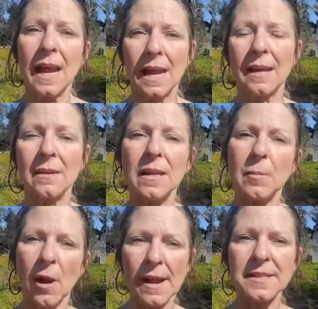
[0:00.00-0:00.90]
And they
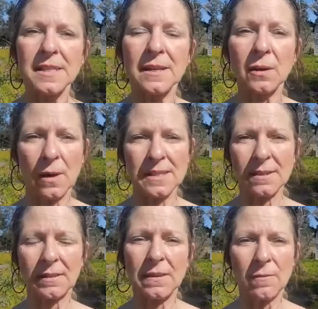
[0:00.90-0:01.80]
priced it
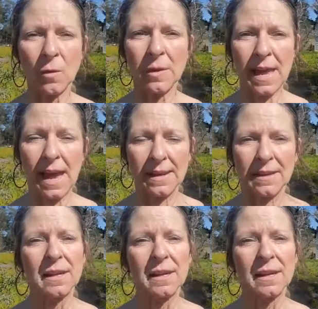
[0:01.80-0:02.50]
aggressively for that.